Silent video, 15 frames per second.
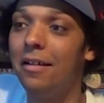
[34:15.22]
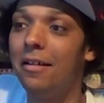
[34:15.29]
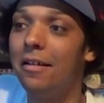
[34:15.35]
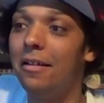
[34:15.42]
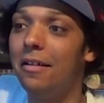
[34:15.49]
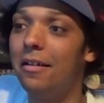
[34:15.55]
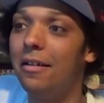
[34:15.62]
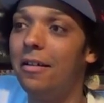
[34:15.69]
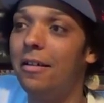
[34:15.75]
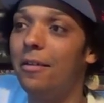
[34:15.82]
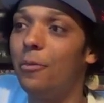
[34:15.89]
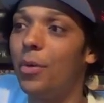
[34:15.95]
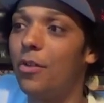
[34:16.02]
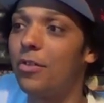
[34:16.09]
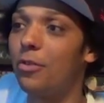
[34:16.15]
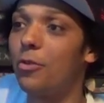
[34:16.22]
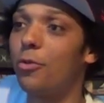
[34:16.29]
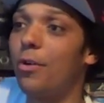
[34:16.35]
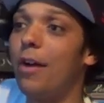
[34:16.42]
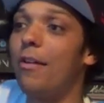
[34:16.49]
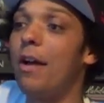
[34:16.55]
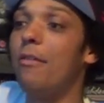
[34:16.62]
Uh, posted on
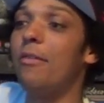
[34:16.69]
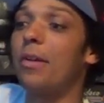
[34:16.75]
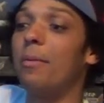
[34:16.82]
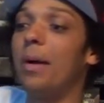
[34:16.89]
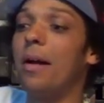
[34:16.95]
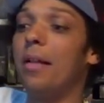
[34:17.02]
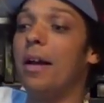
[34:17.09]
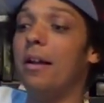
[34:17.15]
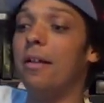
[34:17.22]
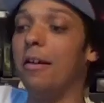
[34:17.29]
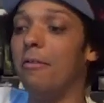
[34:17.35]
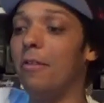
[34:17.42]
Twitter and everything about that.